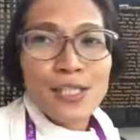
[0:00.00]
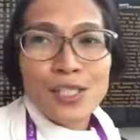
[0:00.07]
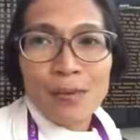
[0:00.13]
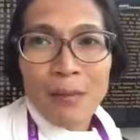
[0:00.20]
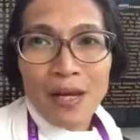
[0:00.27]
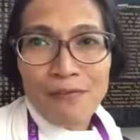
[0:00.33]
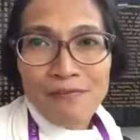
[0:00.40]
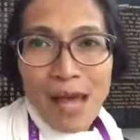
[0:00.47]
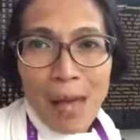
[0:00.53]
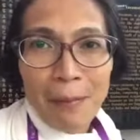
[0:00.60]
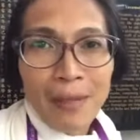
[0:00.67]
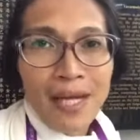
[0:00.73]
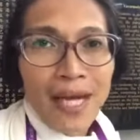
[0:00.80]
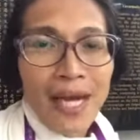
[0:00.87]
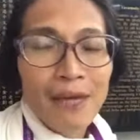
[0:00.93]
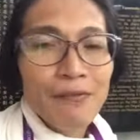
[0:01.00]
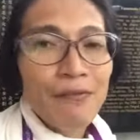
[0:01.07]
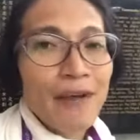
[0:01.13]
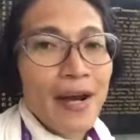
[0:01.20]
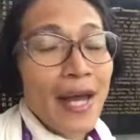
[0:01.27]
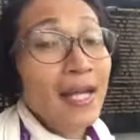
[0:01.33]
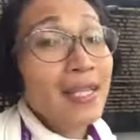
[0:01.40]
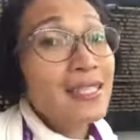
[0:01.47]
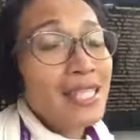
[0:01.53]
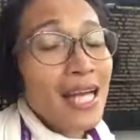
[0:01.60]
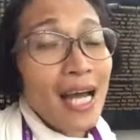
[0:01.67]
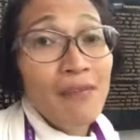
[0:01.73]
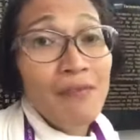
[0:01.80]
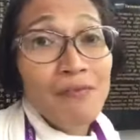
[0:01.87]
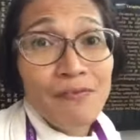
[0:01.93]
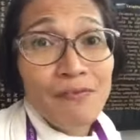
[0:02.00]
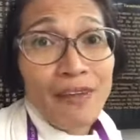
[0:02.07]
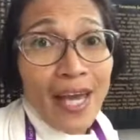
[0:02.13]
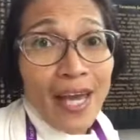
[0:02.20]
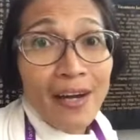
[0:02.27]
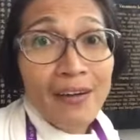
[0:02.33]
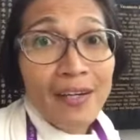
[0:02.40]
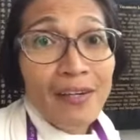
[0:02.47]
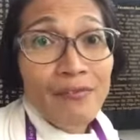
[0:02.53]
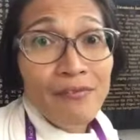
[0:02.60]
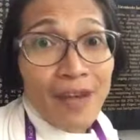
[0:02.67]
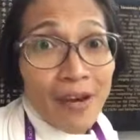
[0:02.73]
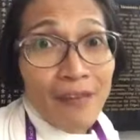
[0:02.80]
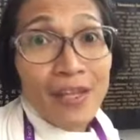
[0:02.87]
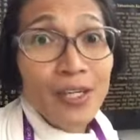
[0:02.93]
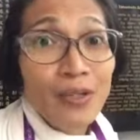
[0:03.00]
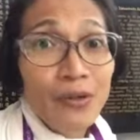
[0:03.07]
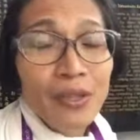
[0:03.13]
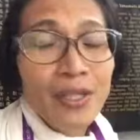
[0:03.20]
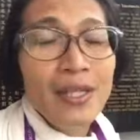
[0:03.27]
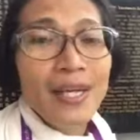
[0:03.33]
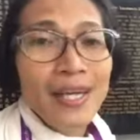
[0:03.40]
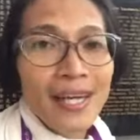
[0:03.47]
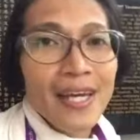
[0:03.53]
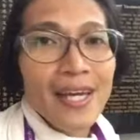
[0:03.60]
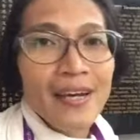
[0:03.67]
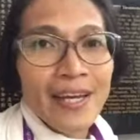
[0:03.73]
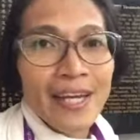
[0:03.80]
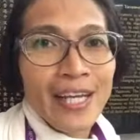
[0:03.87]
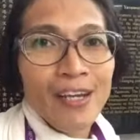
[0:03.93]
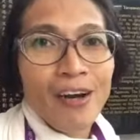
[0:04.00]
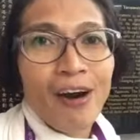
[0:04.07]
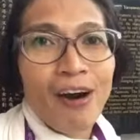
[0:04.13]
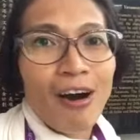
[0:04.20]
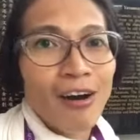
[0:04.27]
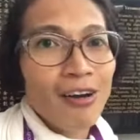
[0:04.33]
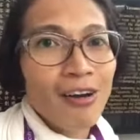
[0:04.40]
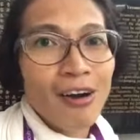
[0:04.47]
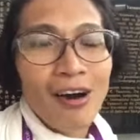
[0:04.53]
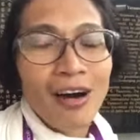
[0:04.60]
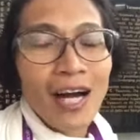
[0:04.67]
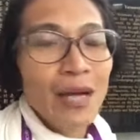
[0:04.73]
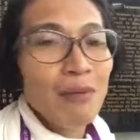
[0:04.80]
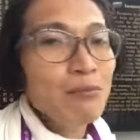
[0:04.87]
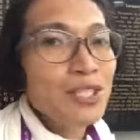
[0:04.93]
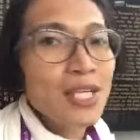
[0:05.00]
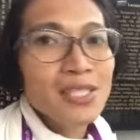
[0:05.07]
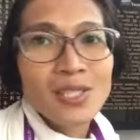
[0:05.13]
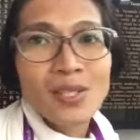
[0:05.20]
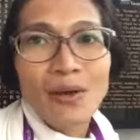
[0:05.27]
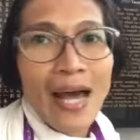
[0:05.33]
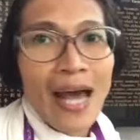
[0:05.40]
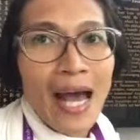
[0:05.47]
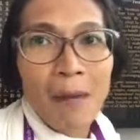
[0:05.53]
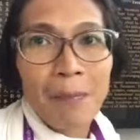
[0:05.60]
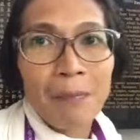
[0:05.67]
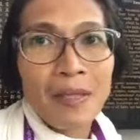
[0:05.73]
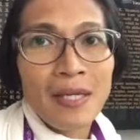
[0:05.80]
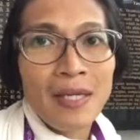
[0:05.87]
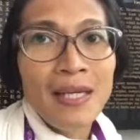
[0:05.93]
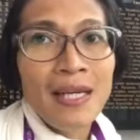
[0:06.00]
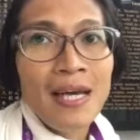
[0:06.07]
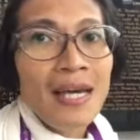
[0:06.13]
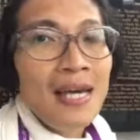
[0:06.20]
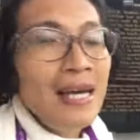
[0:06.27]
To my family and friends, I'm very, very good here in Hong Kong. I'm just so happy